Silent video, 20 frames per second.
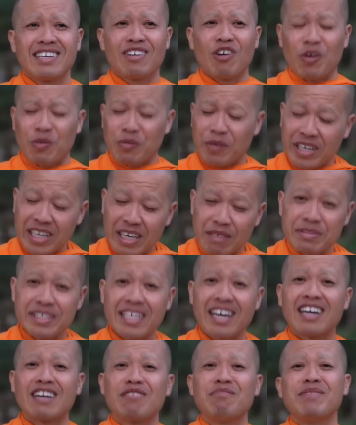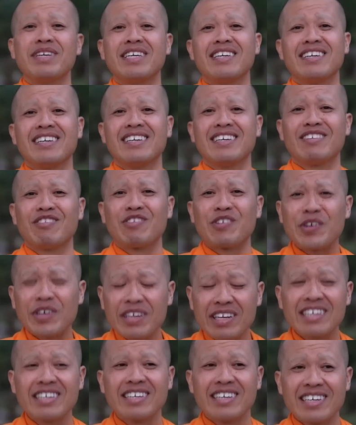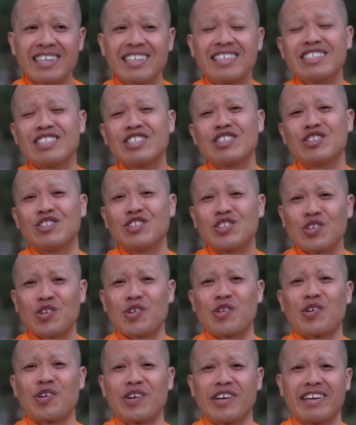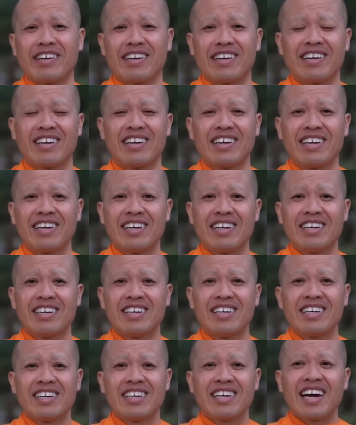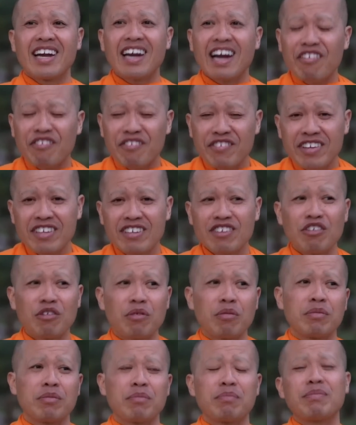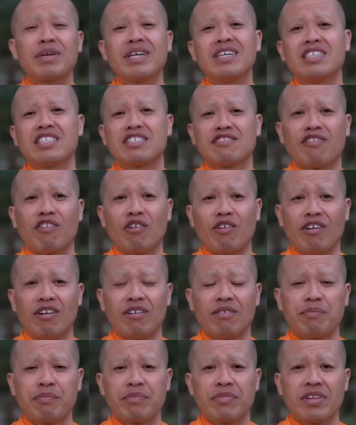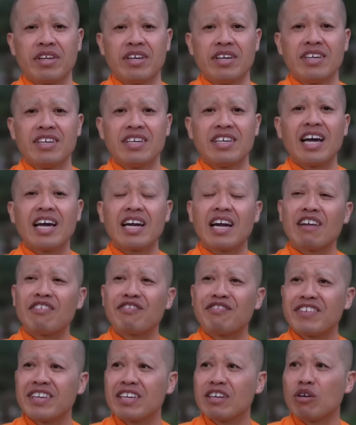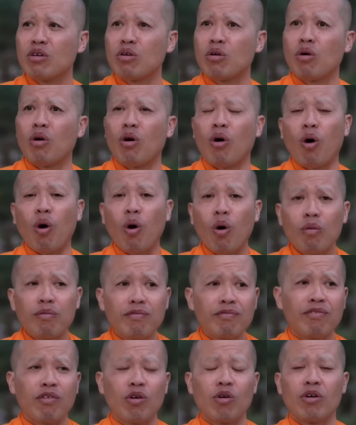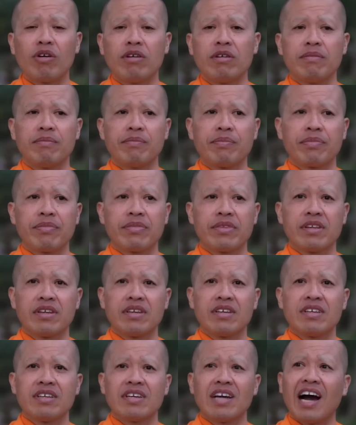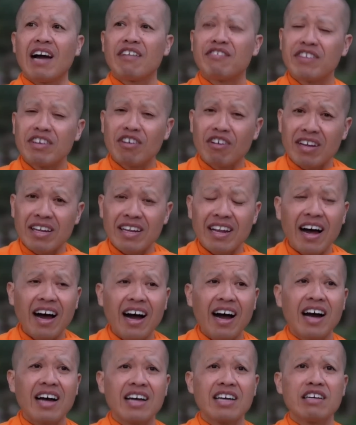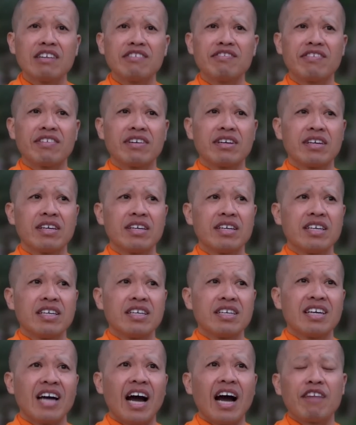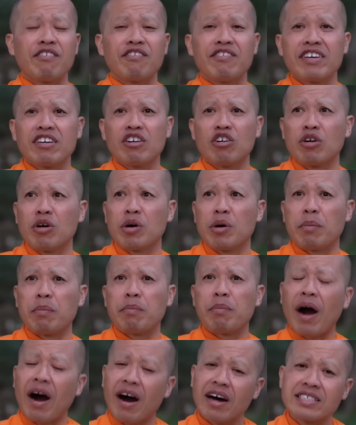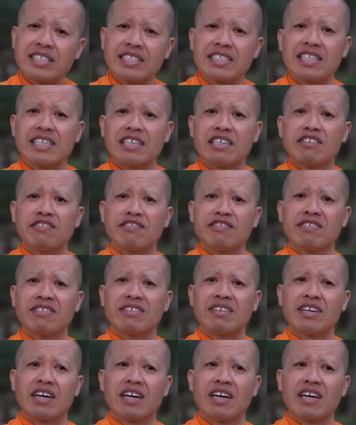or what comes out of me really is joy. And I feel peaceful and I feel hopeful. I feel alive. I feel positive.